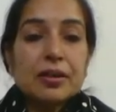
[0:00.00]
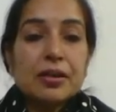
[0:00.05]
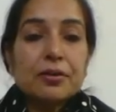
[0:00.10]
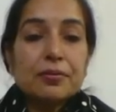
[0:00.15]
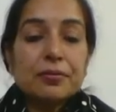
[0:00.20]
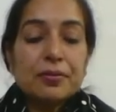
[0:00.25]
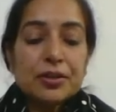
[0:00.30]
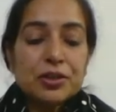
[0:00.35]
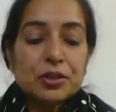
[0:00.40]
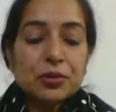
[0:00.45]

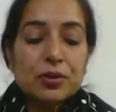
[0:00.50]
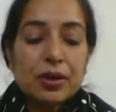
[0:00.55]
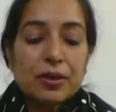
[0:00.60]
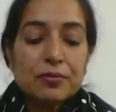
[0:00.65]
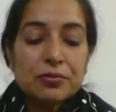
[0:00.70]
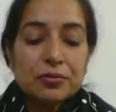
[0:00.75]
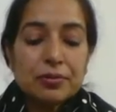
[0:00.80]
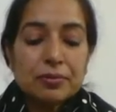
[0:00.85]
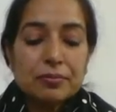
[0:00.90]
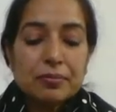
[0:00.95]
First, you have
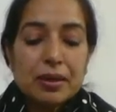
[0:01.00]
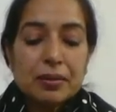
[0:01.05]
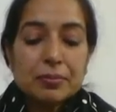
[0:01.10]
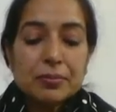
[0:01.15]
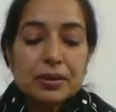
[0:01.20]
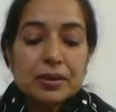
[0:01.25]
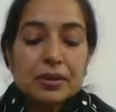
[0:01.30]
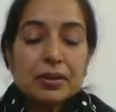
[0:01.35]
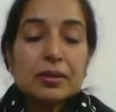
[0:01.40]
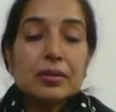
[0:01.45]
to
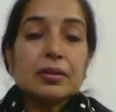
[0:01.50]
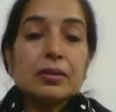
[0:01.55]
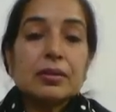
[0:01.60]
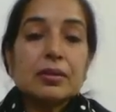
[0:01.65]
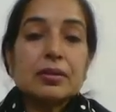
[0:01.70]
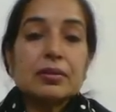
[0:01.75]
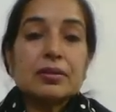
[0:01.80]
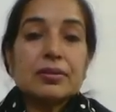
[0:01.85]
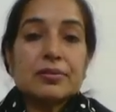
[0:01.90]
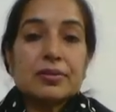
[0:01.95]
remember
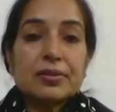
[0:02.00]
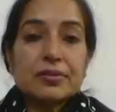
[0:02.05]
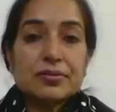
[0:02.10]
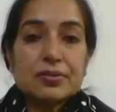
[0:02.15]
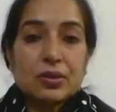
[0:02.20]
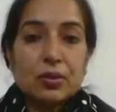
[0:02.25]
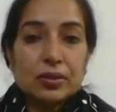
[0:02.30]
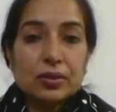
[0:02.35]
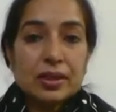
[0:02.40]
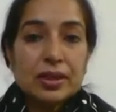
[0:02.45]
it is a
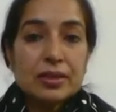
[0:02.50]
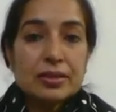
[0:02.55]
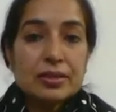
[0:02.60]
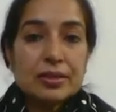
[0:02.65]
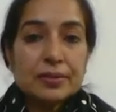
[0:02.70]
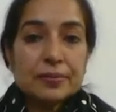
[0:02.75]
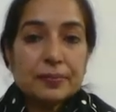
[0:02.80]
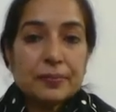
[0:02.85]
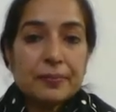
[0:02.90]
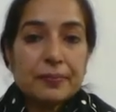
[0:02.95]

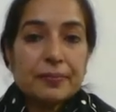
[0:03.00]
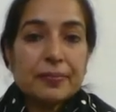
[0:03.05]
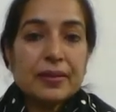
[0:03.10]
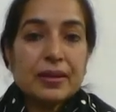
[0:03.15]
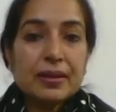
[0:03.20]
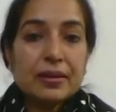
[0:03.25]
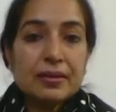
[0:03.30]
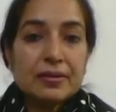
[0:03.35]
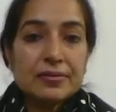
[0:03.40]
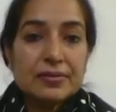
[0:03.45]
sonnet.
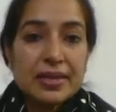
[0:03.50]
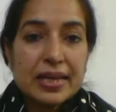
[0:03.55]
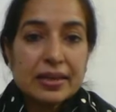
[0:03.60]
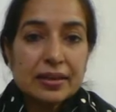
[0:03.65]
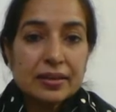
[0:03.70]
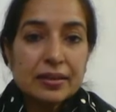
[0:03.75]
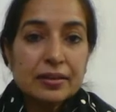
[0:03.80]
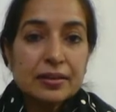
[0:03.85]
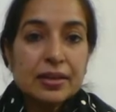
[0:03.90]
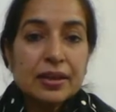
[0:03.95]

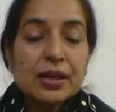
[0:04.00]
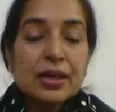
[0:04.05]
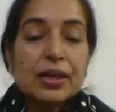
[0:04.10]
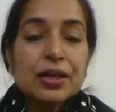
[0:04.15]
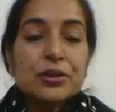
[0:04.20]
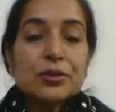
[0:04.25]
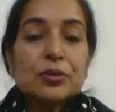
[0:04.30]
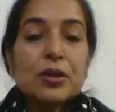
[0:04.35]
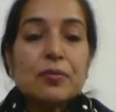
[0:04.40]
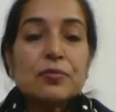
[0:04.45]
Second,
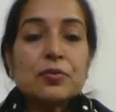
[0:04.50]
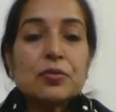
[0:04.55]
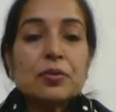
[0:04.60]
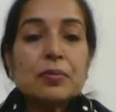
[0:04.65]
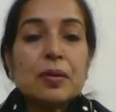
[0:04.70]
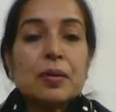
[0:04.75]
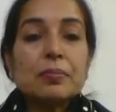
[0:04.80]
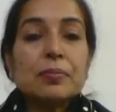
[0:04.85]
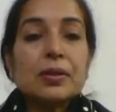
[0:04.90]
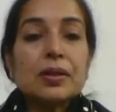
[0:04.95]
you have to
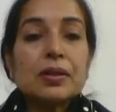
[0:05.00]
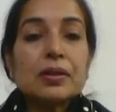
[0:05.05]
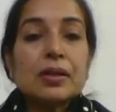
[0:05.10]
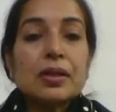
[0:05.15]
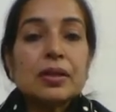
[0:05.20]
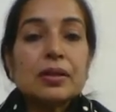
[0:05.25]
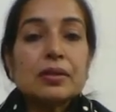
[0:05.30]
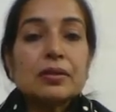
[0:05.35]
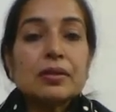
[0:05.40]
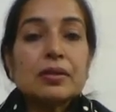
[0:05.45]
remember
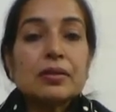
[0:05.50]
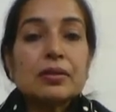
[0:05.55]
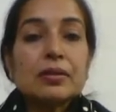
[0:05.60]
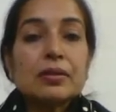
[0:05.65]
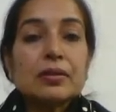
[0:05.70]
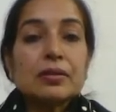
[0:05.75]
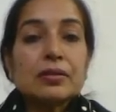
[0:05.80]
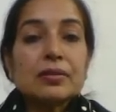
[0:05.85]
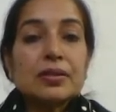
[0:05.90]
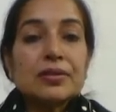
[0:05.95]

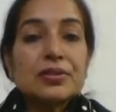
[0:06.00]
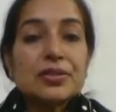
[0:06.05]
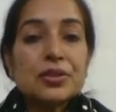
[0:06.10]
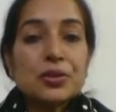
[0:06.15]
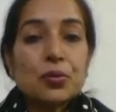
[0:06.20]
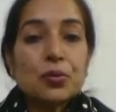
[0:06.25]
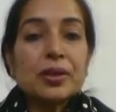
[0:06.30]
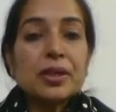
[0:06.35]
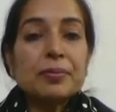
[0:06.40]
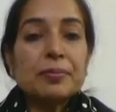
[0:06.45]
the
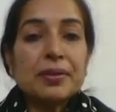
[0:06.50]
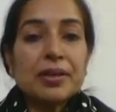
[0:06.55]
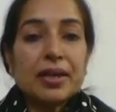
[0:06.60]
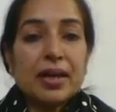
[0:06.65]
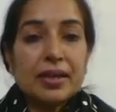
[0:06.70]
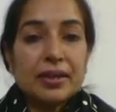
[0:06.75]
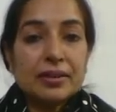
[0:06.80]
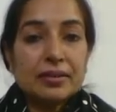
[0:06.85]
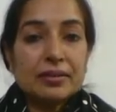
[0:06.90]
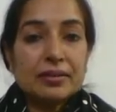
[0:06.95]
story
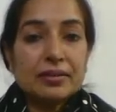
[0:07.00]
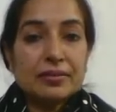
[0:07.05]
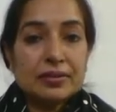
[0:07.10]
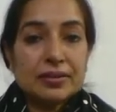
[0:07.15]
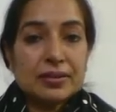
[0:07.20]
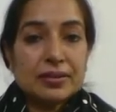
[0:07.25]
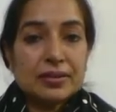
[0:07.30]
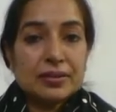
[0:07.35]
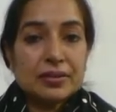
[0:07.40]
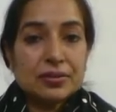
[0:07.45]
behind
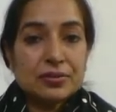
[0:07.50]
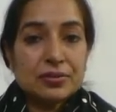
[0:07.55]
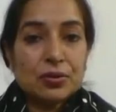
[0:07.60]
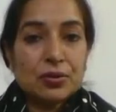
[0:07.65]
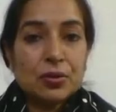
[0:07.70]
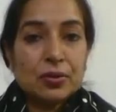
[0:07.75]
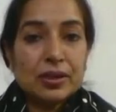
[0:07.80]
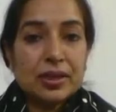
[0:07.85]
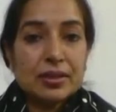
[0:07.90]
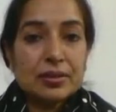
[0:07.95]
this
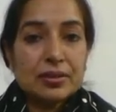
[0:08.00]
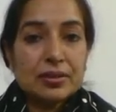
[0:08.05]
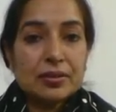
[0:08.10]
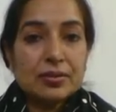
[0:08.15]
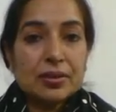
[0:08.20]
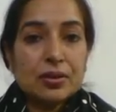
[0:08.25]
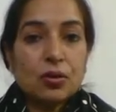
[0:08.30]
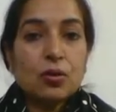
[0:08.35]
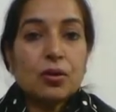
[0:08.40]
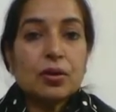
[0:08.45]
sonnet,
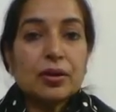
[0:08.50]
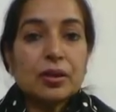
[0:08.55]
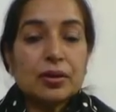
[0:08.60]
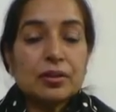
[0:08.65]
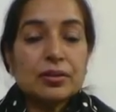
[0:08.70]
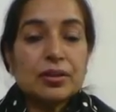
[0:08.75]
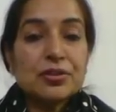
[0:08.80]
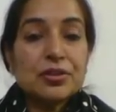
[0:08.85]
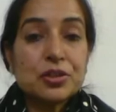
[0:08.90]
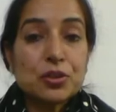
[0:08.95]
or
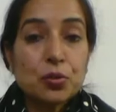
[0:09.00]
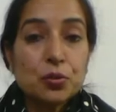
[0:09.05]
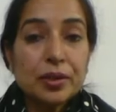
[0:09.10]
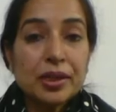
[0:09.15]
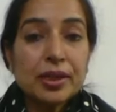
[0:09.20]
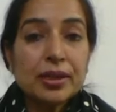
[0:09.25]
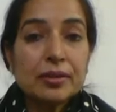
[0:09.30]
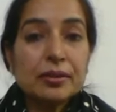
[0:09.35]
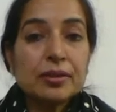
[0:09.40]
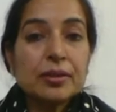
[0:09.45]
the
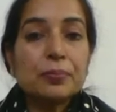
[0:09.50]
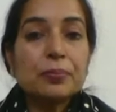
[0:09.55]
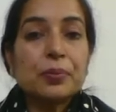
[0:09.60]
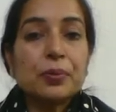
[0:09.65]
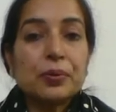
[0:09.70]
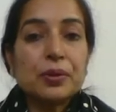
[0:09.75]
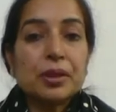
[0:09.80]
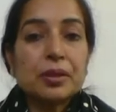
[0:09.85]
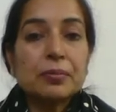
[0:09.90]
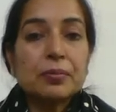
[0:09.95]
story in the
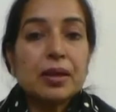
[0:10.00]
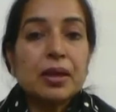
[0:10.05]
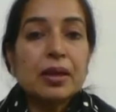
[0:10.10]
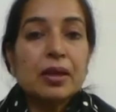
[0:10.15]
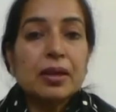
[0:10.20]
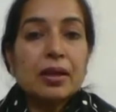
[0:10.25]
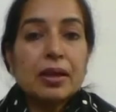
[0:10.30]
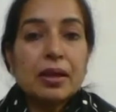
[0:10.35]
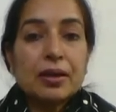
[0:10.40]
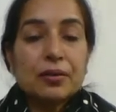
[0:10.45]
poem.
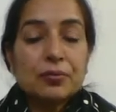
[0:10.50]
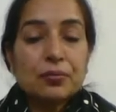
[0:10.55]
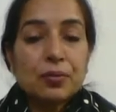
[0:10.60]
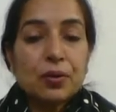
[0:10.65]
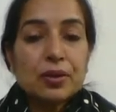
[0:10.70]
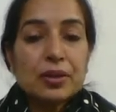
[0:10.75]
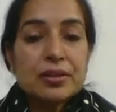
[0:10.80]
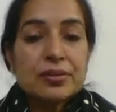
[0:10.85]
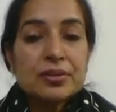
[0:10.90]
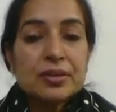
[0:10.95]
And
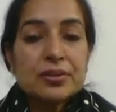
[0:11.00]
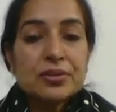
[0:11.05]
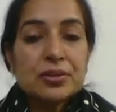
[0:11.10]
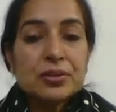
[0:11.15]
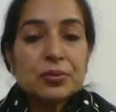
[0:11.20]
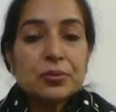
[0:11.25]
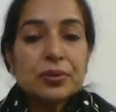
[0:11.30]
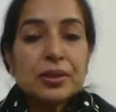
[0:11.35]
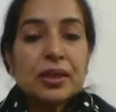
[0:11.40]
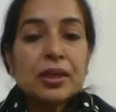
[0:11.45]
what is the
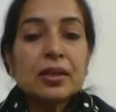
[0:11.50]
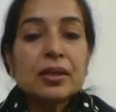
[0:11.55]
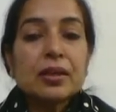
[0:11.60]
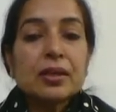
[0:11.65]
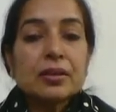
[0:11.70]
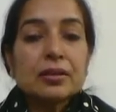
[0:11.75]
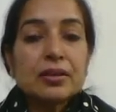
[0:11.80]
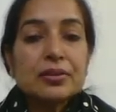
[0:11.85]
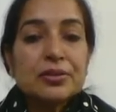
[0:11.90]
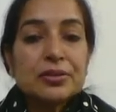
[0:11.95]
story?
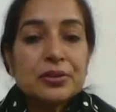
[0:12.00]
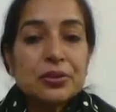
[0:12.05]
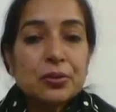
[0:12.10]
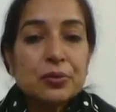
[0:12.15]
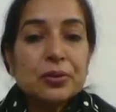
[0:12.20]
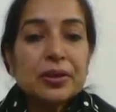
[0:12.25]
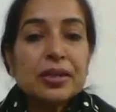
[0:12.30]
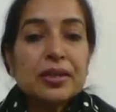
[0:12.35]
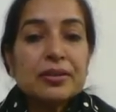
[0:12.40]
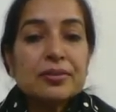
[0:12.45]
The
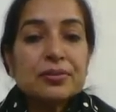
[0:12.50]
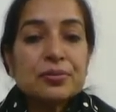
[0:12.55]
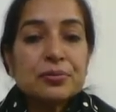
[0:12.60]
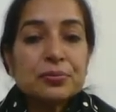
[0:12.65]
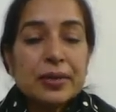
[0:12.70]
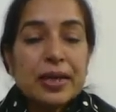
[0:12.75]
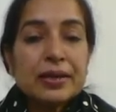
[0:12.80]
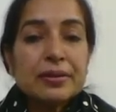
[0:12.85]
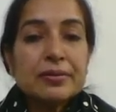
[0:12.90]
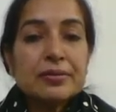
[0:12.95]
story is
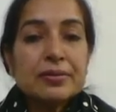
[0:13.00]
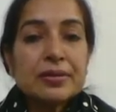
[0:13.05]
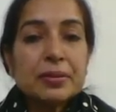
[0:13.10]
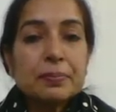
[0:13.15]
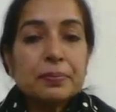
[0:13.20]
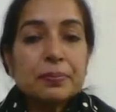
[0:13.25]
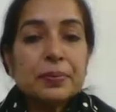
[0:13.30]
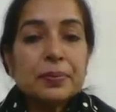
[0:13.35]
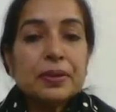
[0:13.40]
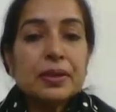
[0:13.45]
very
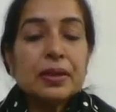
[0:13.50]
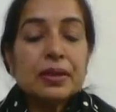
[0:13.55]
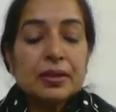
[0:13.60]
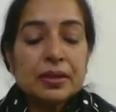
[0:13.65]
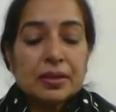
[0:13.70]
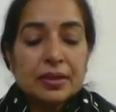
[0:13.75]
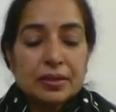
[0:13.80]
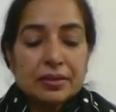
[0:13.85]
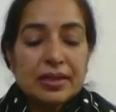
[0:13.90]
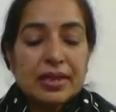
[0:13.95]
simple.
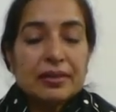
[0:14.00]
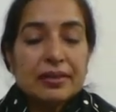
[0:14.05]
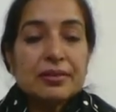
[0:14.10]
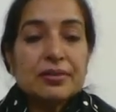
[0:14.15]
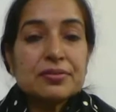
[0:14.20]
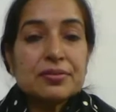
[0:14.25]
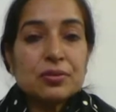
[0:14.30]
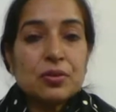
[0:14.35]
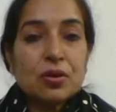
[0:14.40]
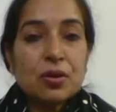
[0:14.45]
There
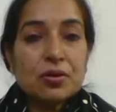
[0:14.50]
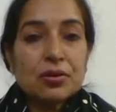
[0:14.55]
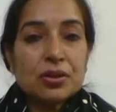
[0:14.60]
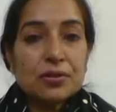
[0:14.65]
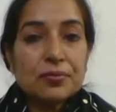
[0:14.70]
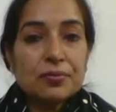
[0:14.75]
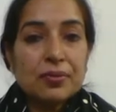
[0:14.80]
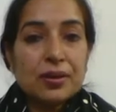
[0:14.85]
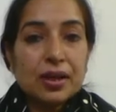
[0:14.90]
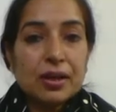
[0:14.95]
is god
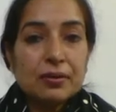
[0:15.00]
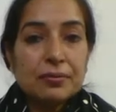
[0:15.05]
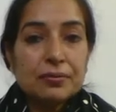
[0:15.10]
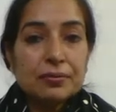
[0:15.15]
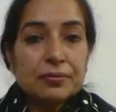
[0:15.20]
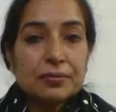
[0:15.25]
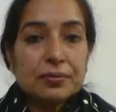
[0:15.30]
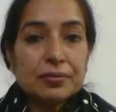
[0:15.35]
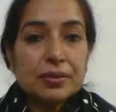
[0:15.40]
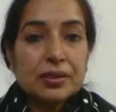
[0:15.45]
of love,
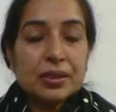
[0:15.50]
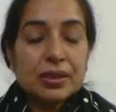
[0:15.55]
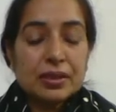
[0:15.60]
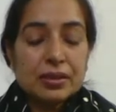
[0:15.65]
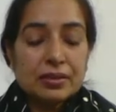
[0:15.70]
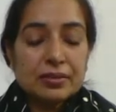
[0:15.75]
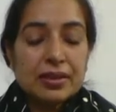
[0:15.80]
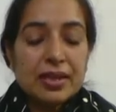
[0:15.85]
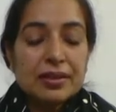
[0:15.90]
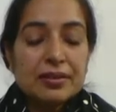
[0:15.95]

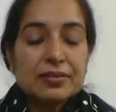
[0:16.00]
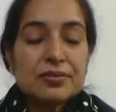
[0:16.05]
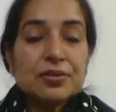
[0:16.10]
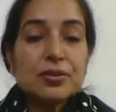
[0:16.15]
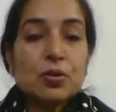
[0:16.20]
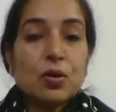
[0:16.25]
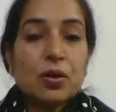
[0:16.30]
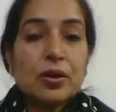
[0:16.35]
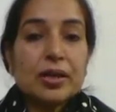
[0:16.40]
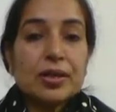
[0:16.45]
there is
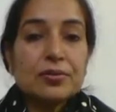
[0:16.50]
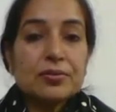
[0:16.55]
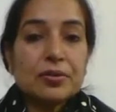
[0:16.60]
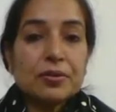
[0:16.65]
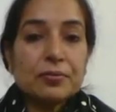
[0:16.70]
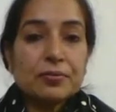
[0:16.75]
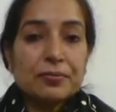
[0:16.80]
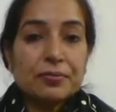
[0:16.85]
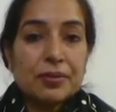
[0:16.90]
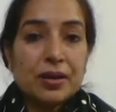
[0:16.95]
goddess
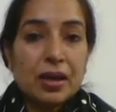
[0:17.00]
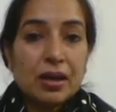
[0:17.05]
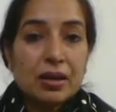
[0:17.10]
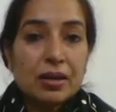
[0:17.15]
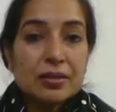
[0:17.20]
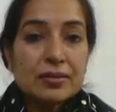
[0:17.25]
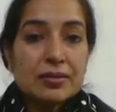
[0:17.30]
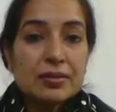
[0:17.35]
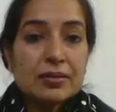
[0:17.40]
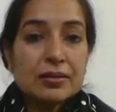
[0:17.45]
of
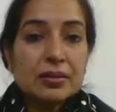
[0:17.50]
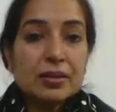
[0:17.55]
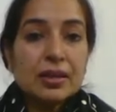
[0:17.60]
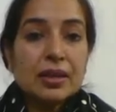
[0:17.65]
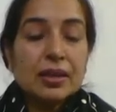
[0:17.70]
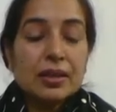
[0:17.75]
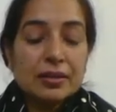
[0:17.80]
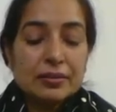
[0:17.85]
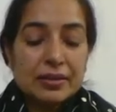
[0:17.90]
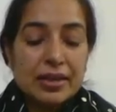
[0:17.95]
flowers,
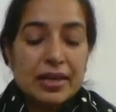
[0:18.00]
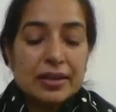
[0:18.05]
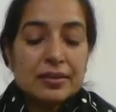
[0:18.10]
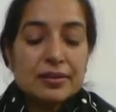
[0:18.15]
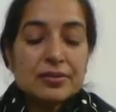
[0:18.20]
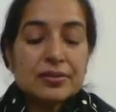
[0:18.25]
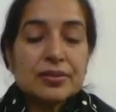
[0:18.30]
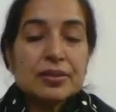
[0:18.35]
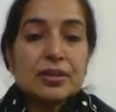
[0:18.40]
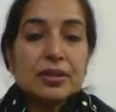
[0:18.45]
there
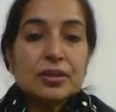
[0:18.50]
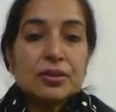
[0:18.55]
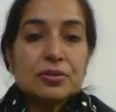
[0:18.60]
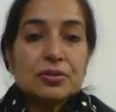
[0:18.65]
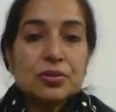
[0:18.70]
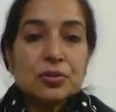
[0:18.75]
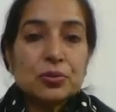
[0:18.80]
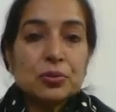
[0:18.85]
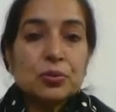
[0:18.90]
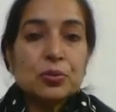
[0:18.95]
is
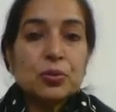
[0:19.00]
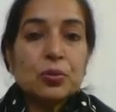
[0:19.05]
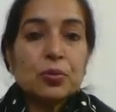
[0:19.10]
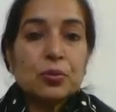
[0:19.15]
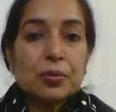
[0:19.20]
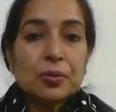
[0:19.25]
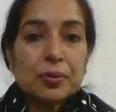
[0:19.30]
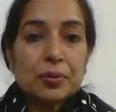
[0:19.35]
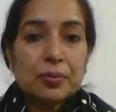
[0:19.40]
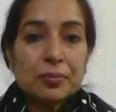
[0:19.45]

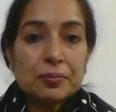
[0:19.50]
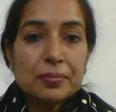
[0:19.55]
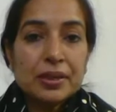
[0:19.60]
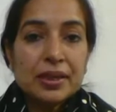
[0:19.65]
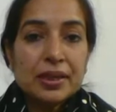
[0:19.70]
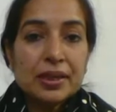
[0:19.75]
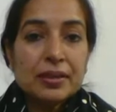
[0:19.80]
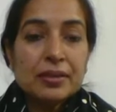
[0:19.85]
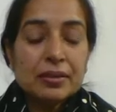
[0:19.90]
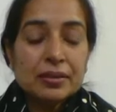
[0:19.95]
Juno
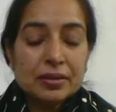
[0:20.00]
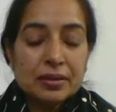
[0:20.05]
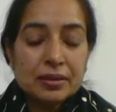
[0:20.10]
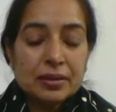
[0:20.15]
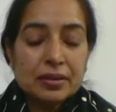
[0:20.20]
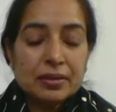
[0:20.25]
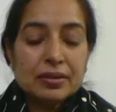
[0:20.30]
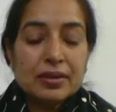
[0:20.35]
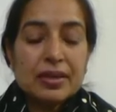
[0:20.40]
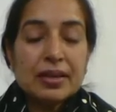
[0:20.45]
mean,
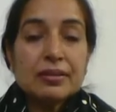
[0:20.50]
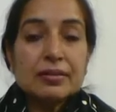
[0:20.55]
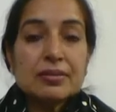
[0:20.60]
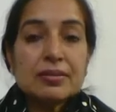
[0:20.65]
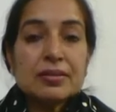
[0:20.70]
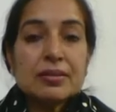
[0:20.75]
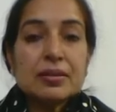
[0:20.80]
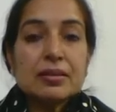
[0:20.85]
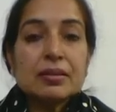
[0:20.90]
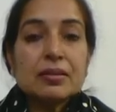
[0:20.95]
there
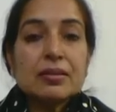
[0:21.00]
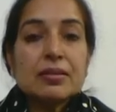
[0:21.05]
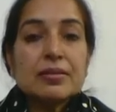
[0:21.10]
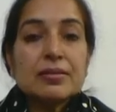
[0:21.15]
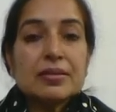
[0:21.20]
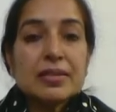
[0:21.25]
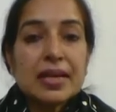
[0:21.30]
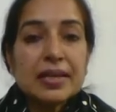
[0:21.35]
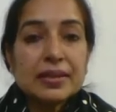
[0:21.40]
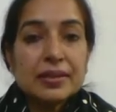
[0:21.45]
is
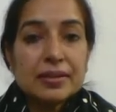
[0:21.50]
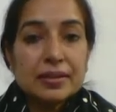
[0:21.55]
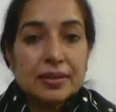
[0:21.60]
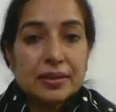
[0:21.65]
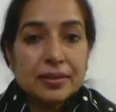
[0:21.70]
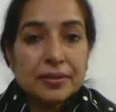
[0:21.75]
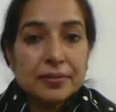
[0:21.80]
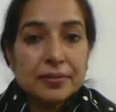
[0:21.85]
Psyche.